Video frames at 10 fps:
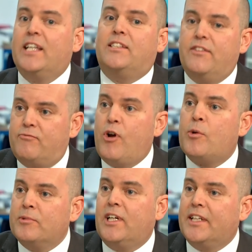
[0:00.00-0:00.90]
It's
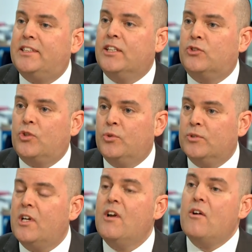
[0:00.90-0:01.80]
programmes like this in
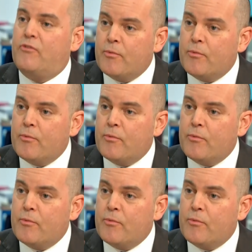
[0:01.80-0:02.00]
schools mm.